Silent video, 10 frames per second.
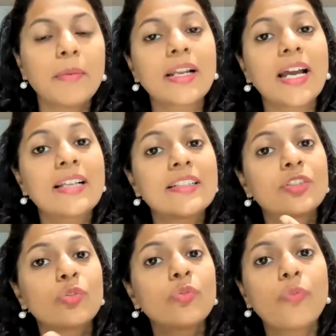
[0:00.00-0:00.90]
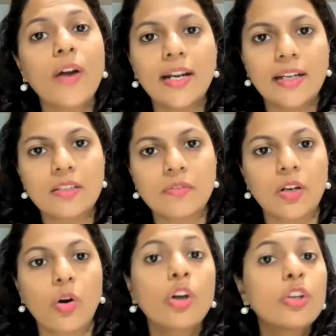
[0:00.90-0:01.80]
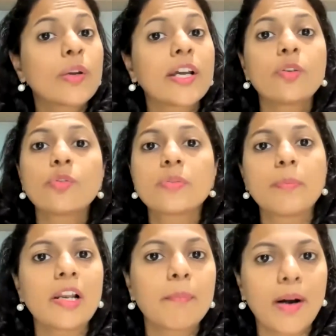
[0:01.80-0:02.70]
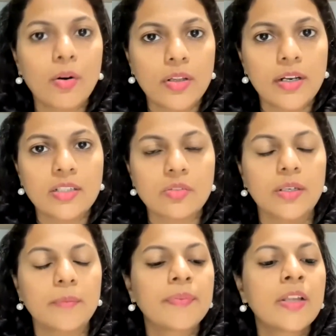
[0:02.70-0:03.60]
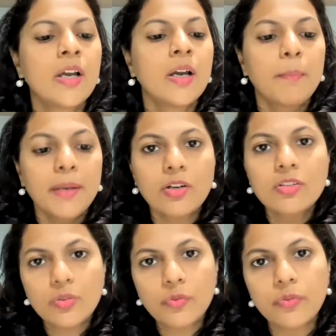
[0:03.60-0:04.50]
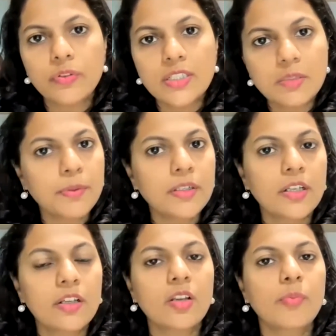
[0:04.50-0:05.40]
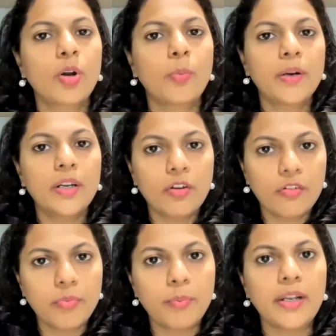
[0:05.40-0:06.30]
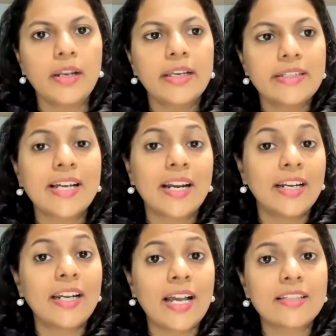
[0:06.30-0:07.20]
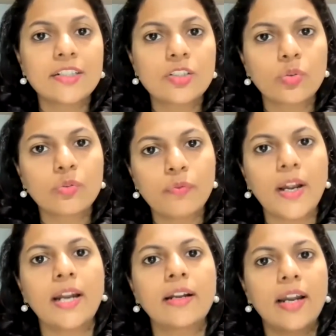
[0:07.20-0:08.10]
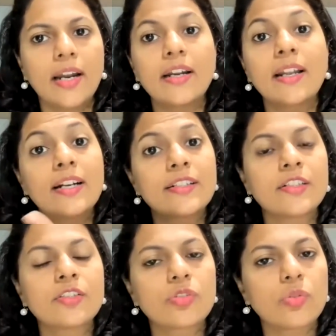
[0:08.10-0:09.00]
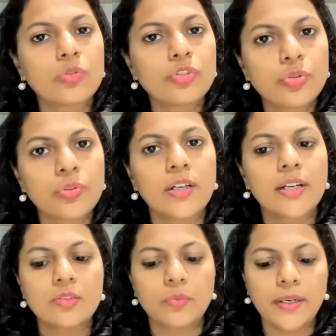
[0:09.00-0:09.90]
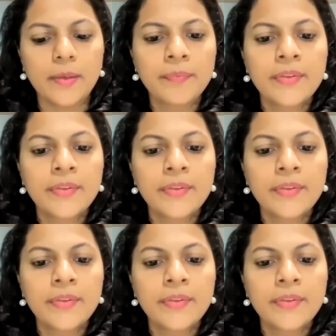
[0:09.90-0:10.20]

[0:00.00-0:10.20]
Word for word: milk has its own fat as well or you can use milk powder as well because of this particular property of milk is it has its own fat and it has its own sugar as well